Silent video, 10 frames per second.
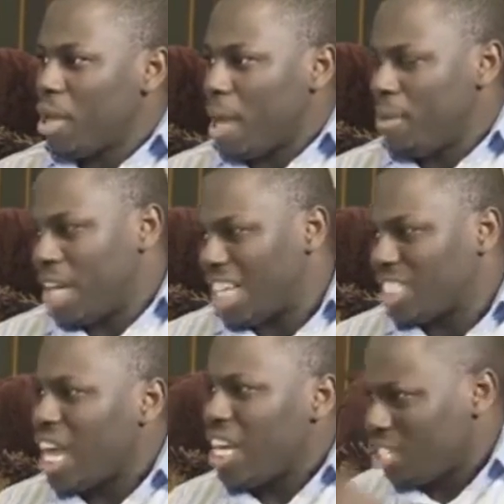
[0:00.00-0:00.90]
I mean,
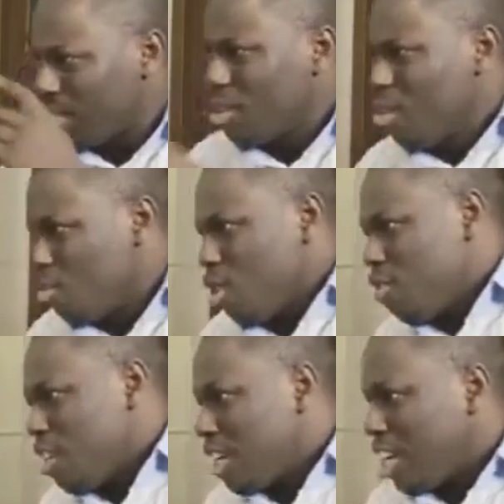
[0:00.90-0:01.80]
aside for the
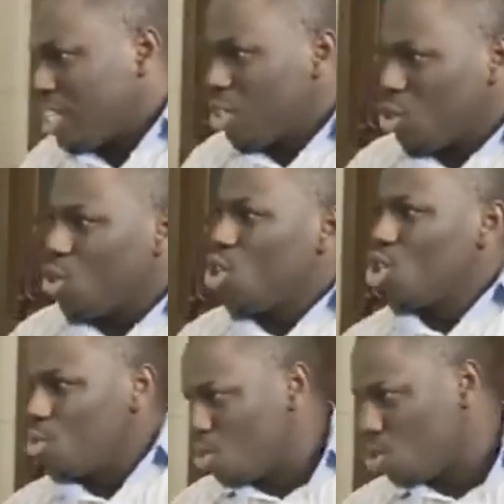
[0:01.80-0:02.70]
fact that God
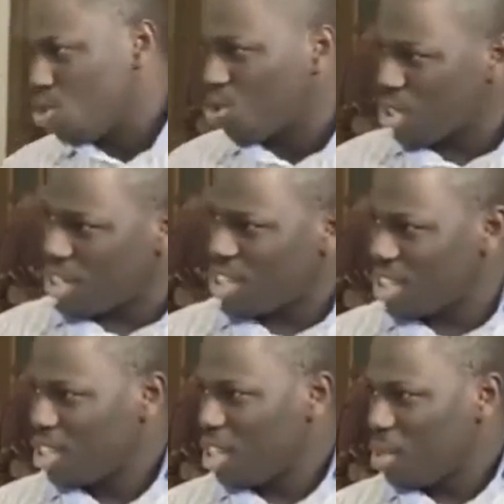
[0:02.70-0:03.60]
spoke to you,
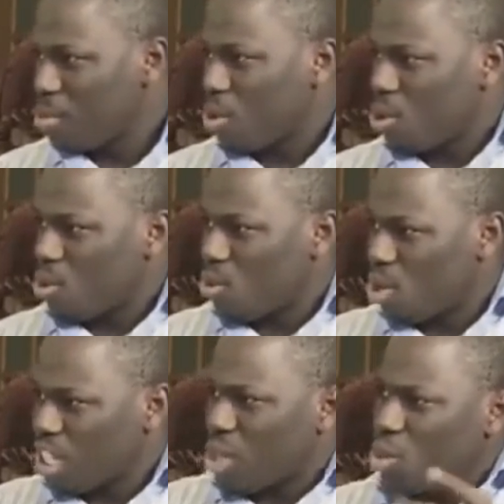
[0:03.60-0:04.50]
yes, but
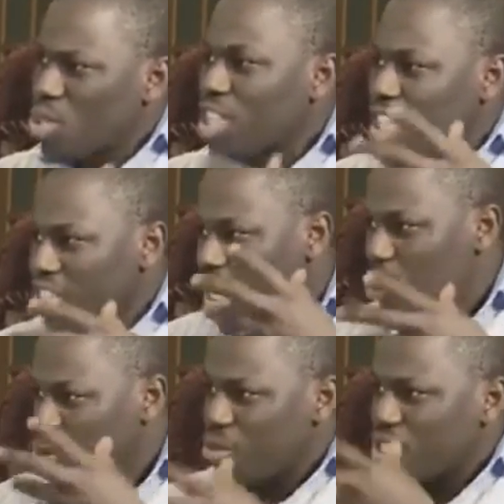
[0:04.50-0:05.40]
what are those things
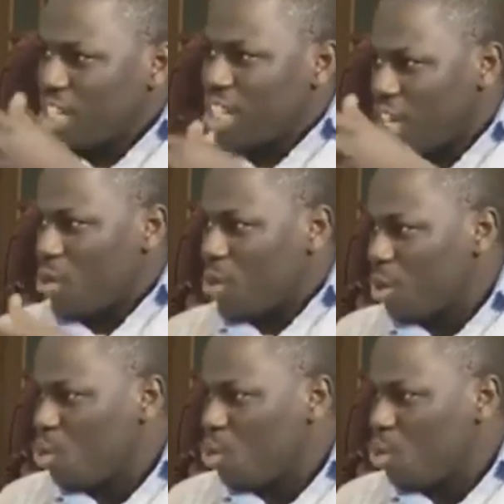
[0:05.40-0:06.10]
that you've seen now and